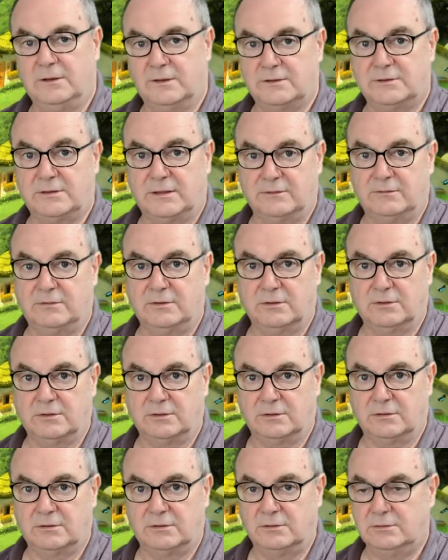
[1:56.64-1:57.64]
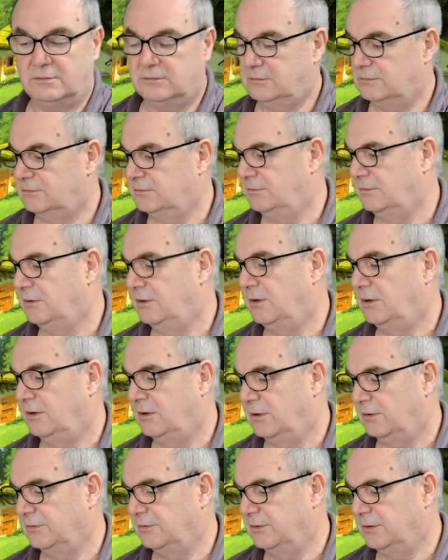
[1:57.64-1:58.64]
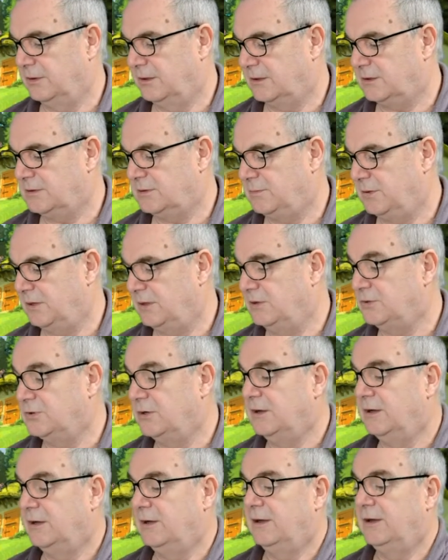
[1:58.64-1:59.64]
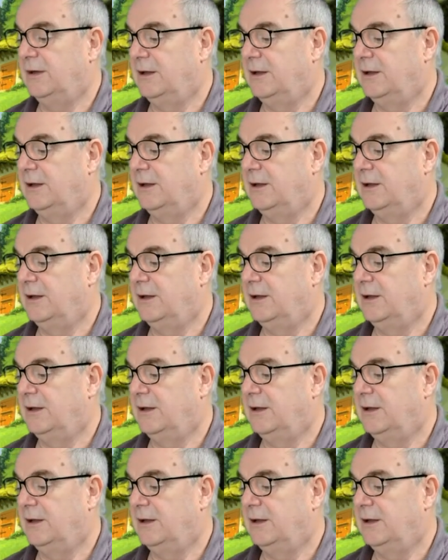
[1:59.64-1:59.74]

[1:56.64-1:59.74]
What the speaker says: Let's have a look on the next page.